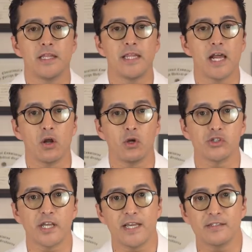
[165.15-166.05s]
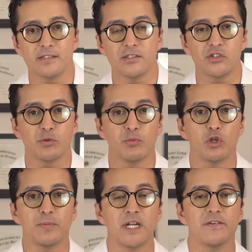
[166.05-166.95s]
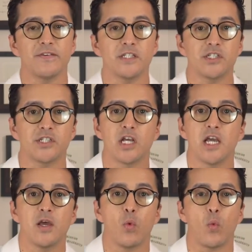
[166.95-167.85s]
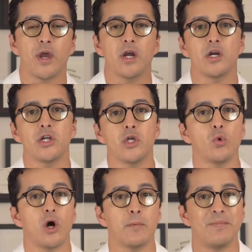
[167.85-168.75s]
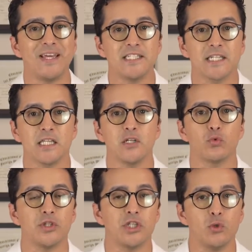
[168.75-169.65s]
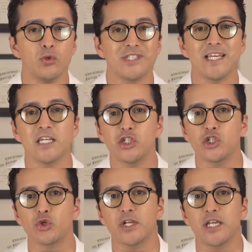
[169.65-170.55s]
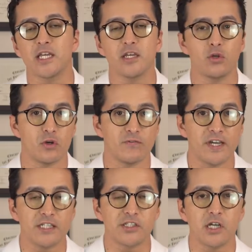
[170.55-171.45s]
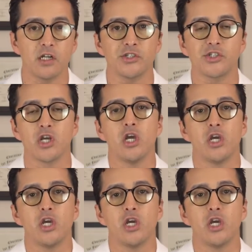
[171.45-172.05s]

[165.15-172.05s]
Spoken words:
that also has the similar benefits, where you are basically reducing, shrinking your fat cells.